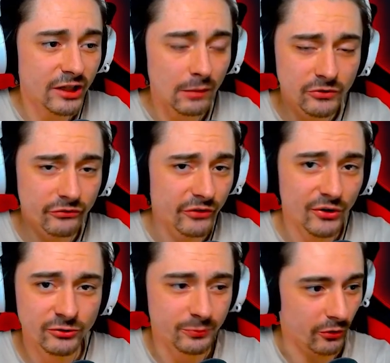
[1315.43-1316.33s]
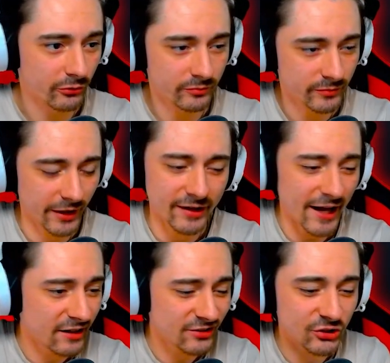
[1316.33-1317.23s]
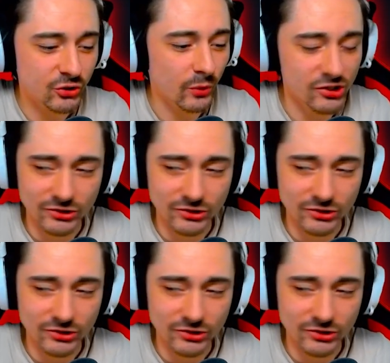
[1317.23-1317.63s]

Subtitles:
comes first, bro. In any situation,